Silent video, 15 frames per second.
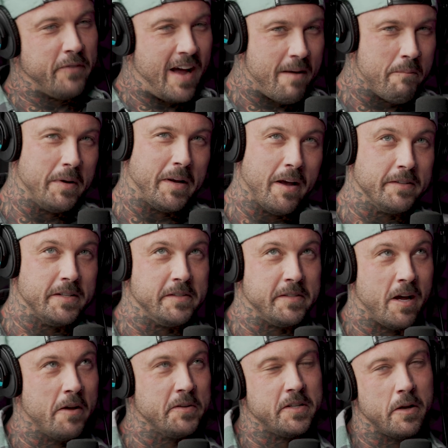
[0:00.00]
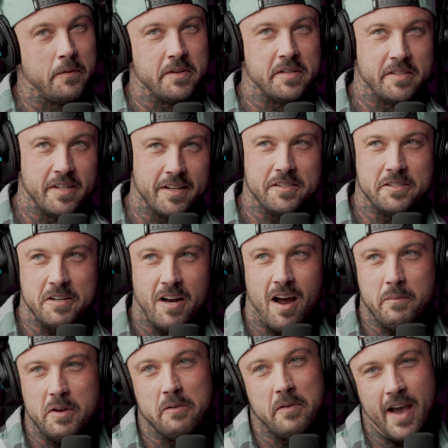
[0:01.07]
fine because it's also the 6th
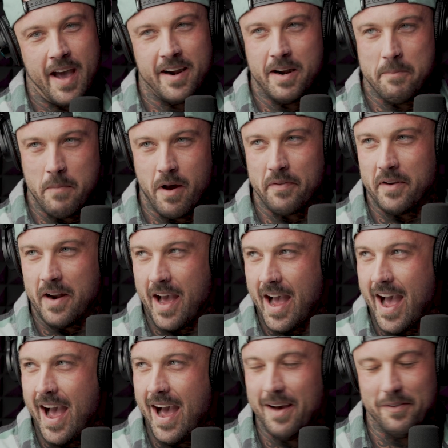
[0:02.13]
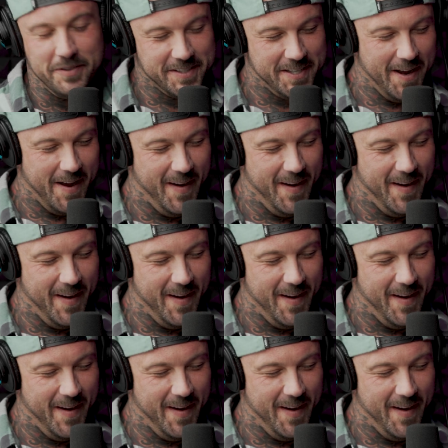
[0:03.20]
job you've had in a month and a half. So.